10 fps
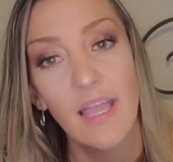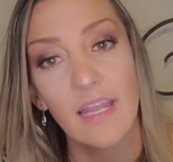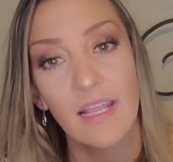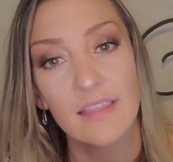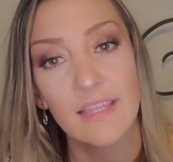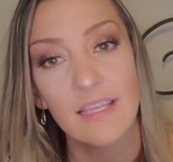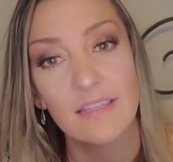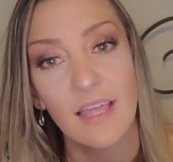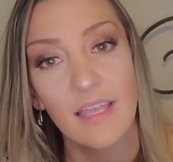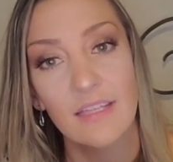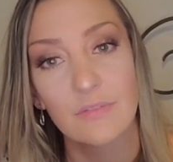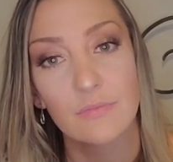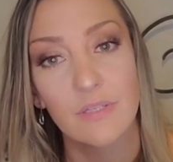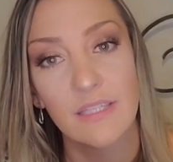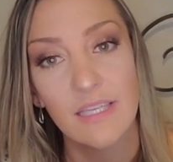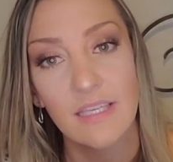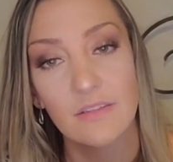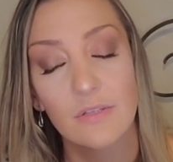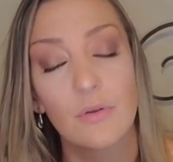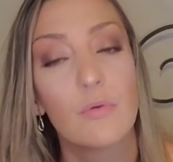And I think that it's really
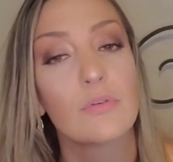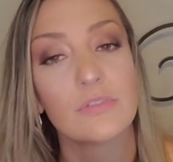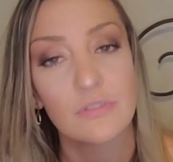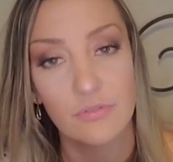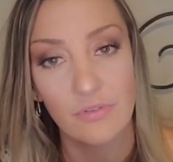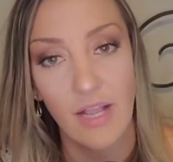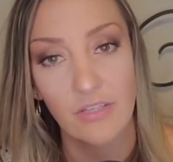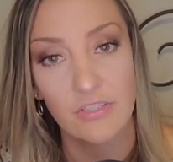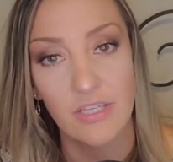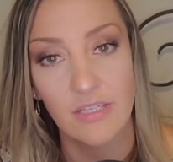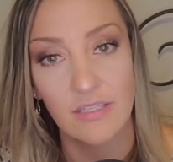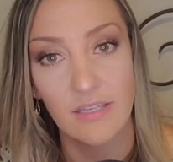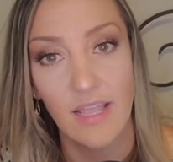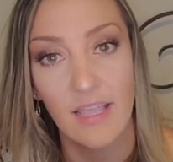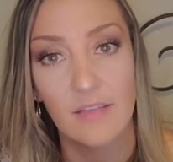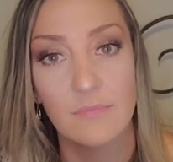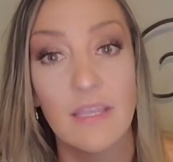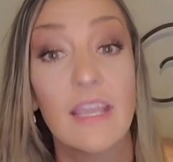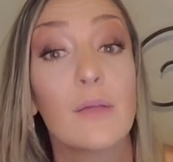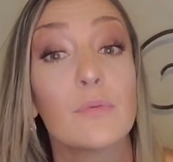the course correction and
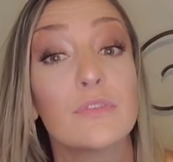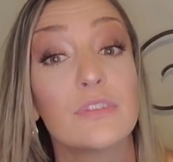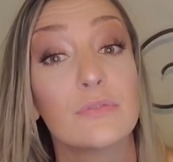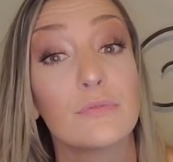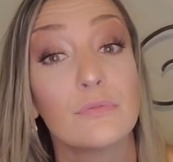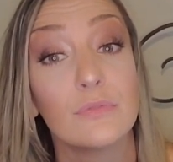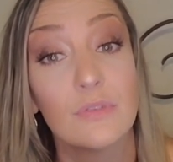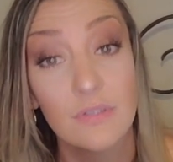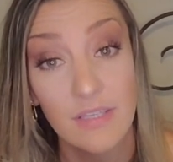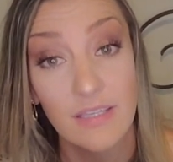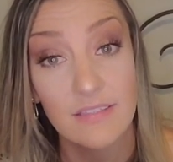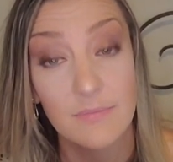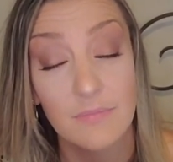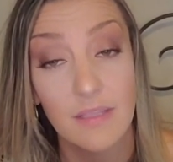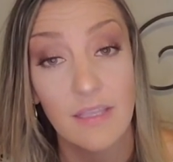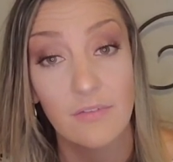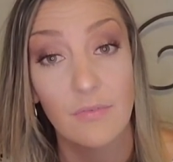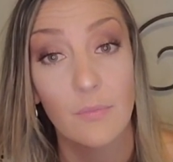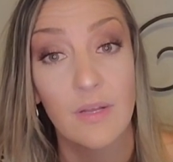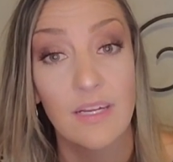being able to look at something
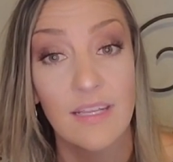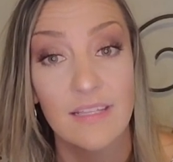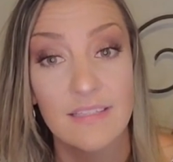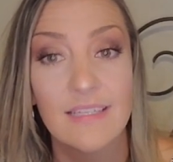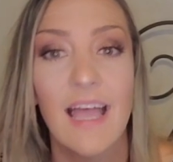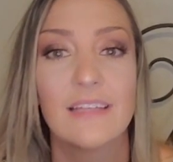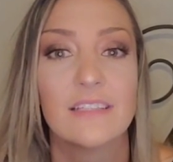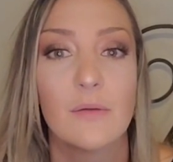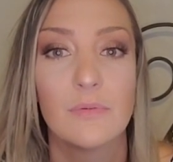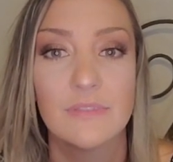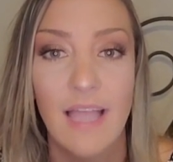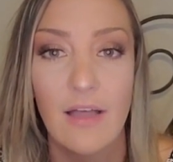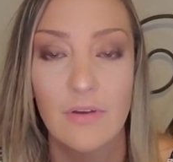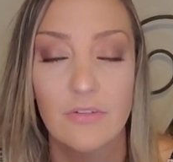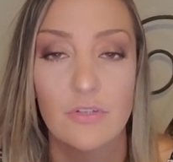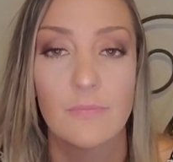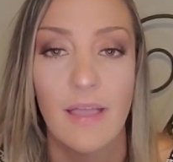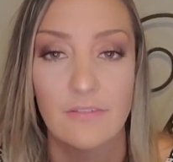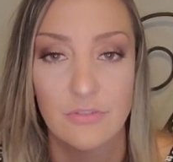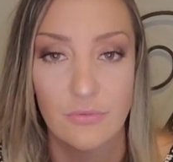for what it is and not double down on your
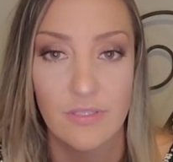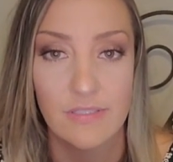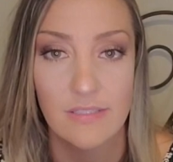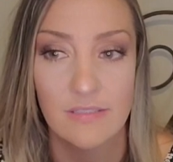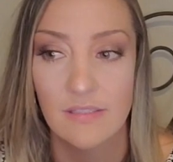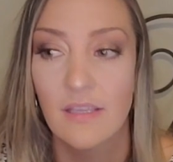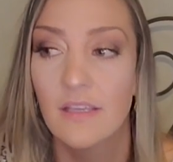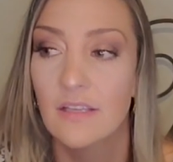bad choices.